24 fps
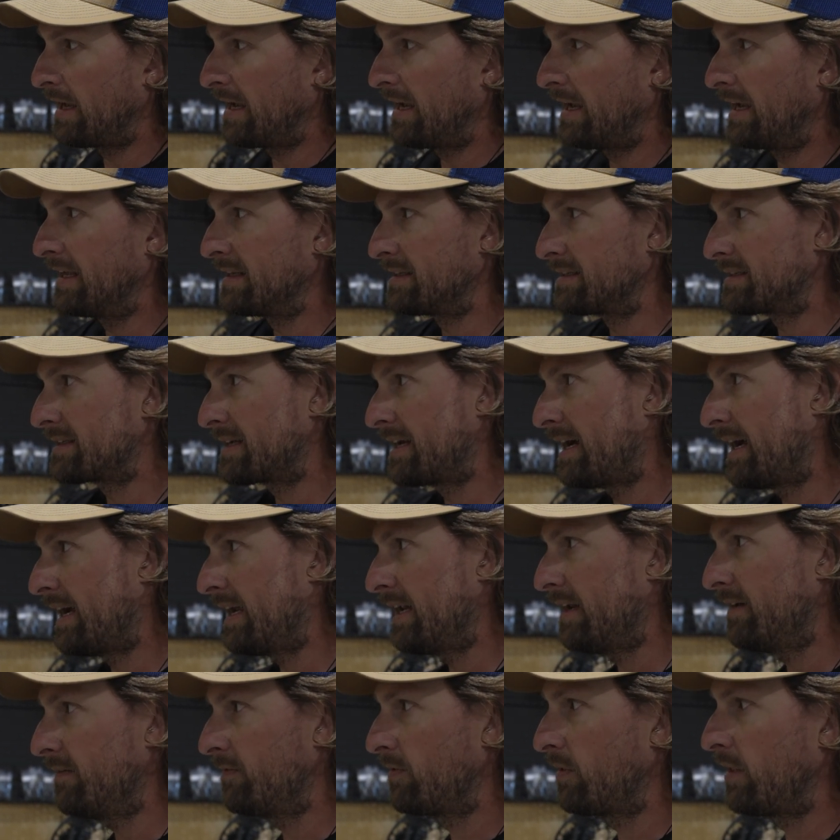it's
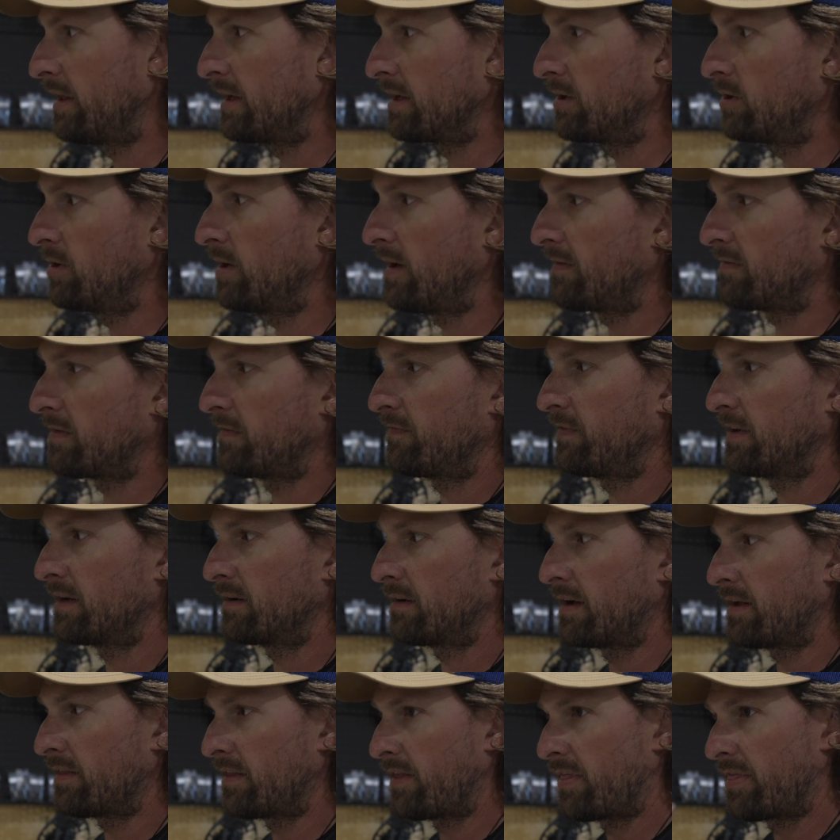kind of like you have to
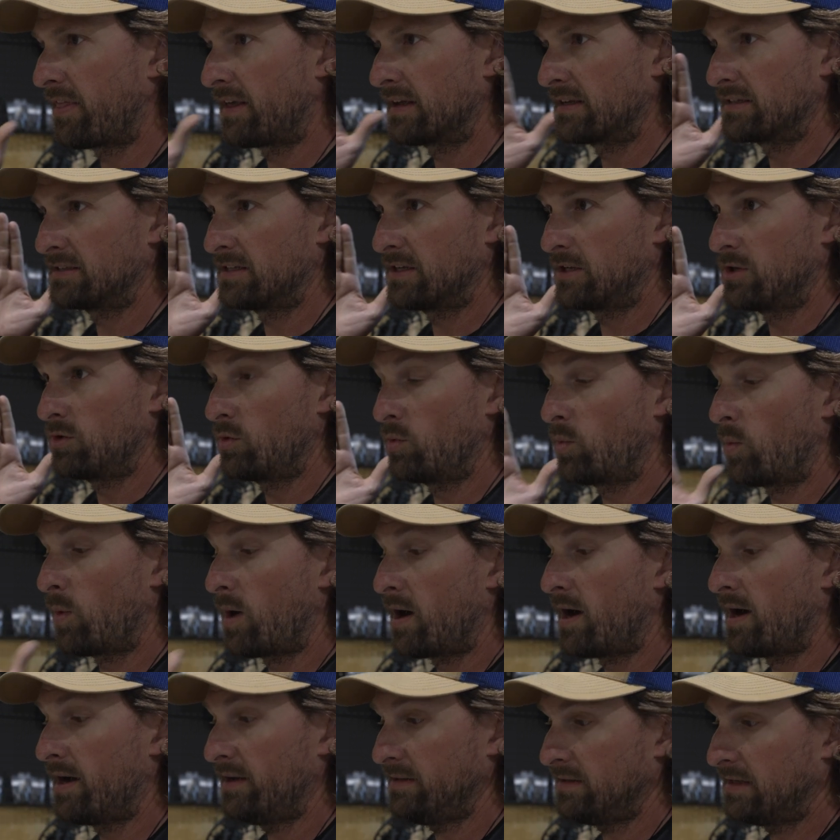figure out the things that you
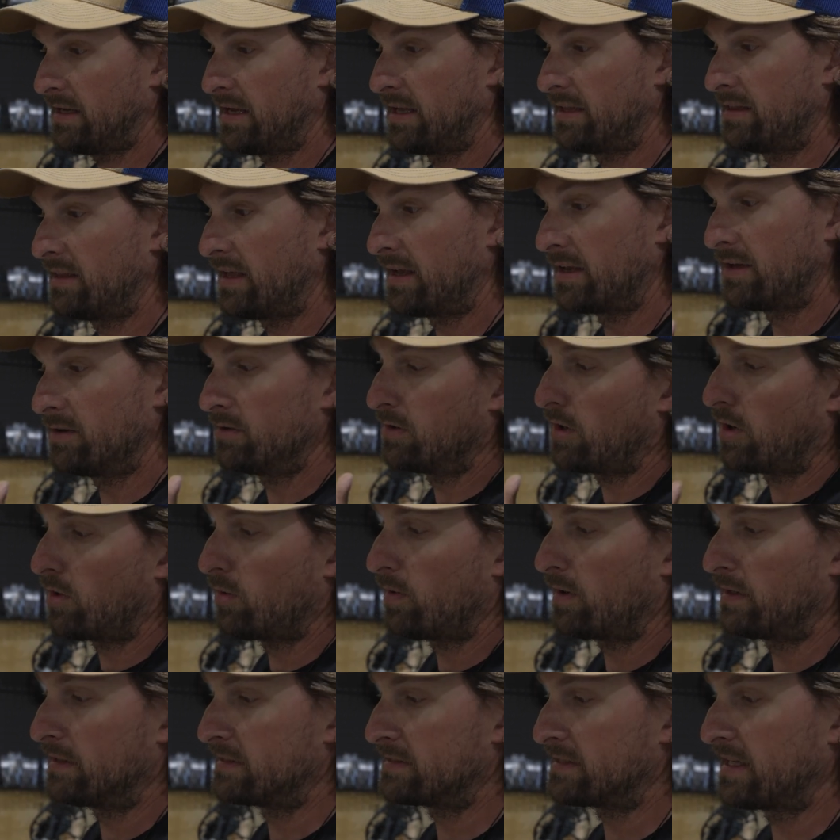want and that you don't
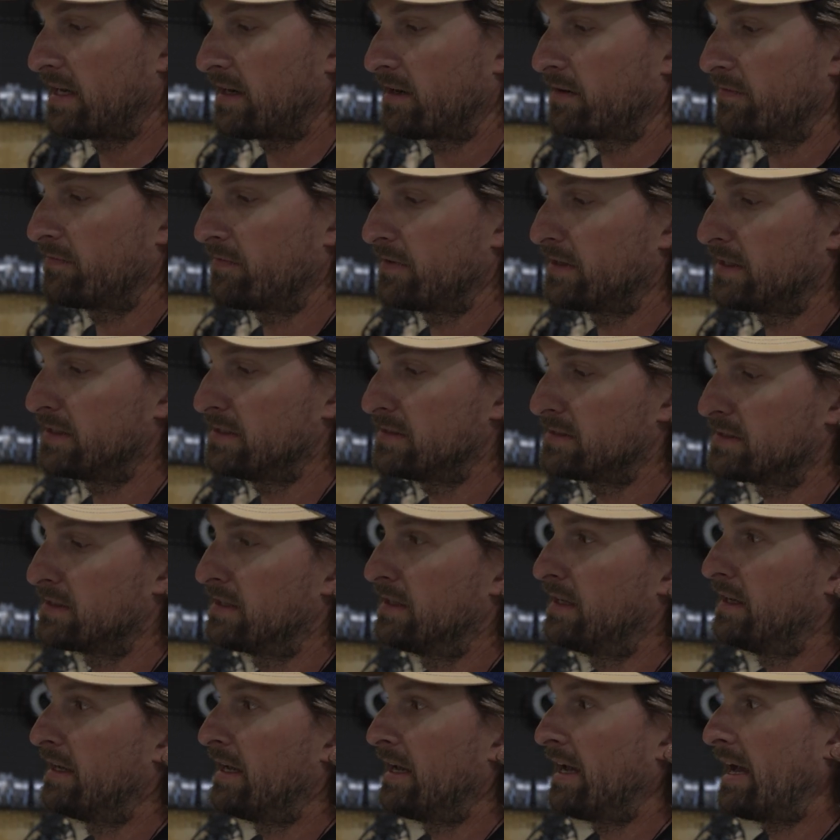want to sacrifice,
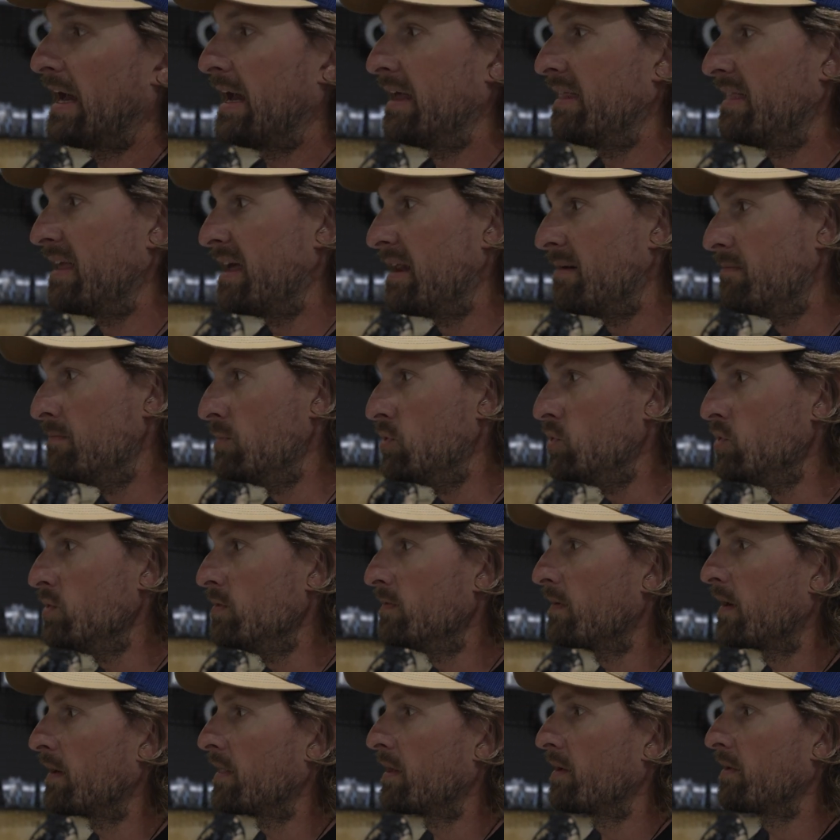and then
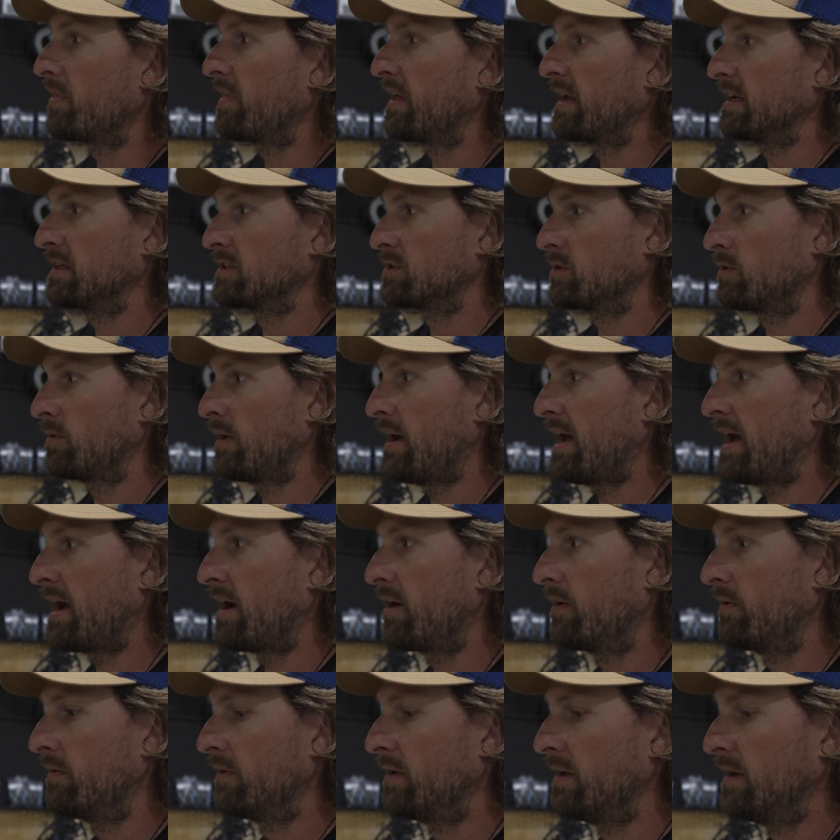move other things
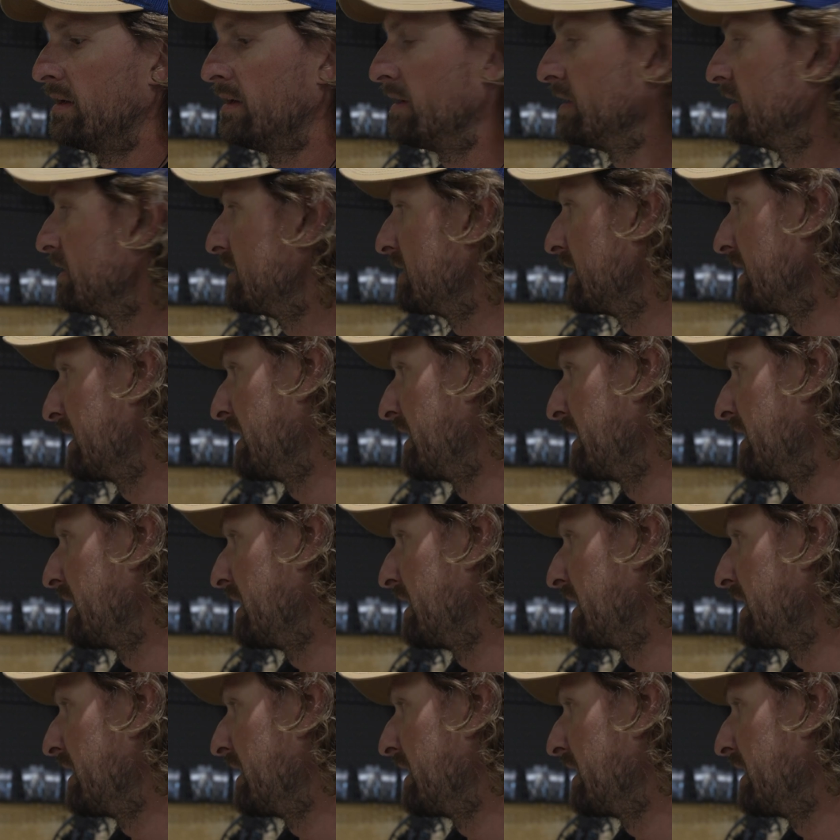around to